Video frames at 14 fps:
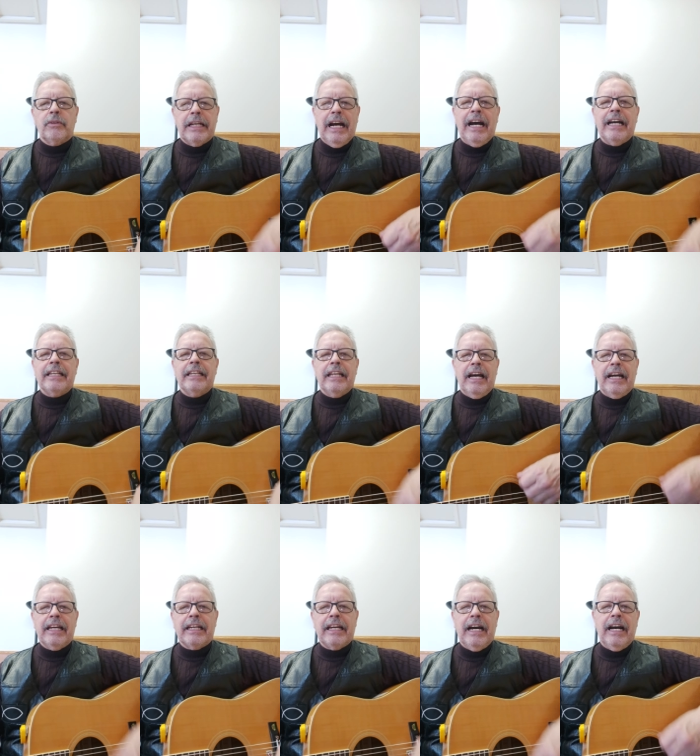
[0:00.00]
God
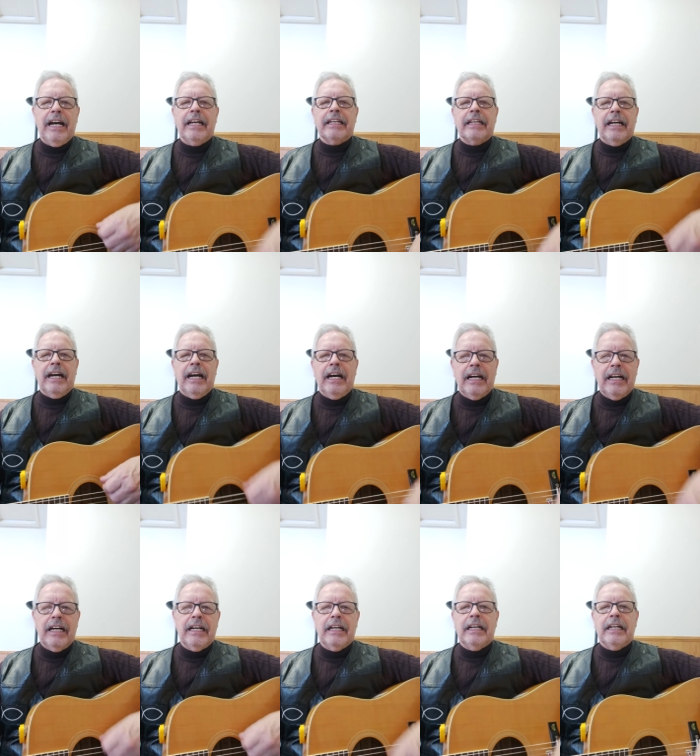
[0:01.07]
like I
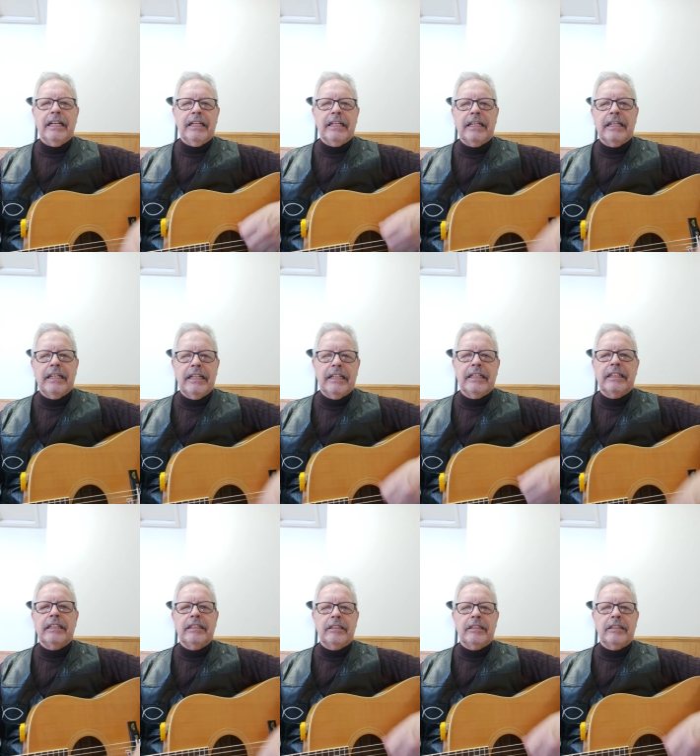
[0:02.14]
got.